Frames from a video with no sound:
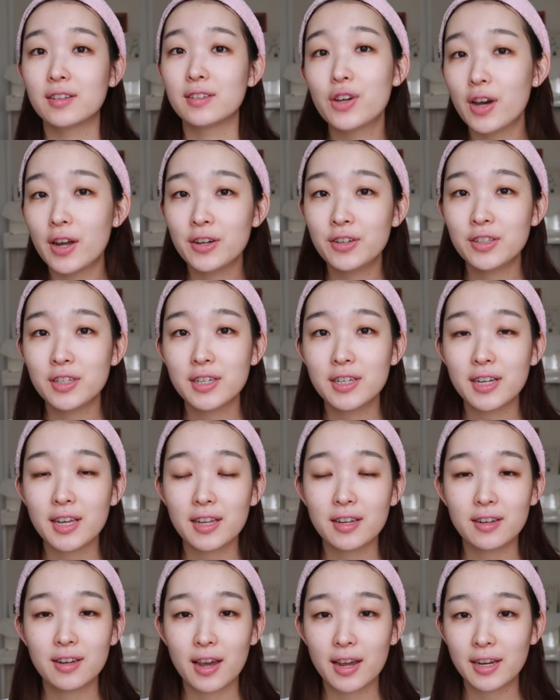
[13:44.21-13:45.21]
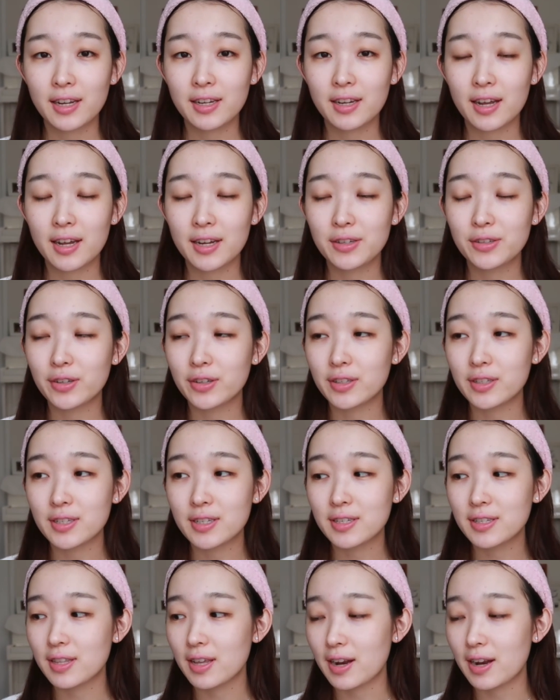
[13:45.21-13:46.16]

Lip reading: $299